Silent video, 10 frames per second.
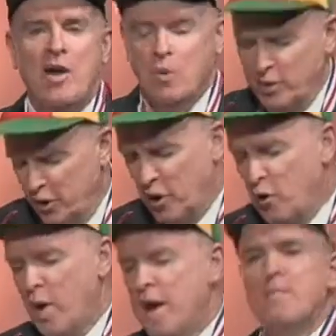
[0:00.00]
with a
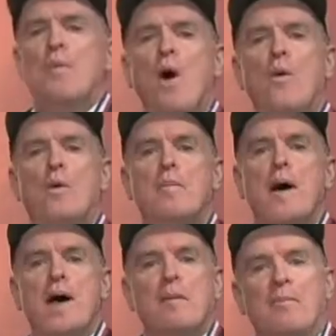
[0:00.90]
great poem
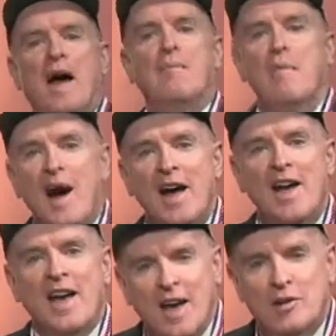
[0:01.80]
by Maya
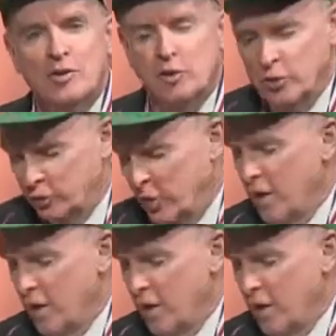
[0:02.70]
Angelou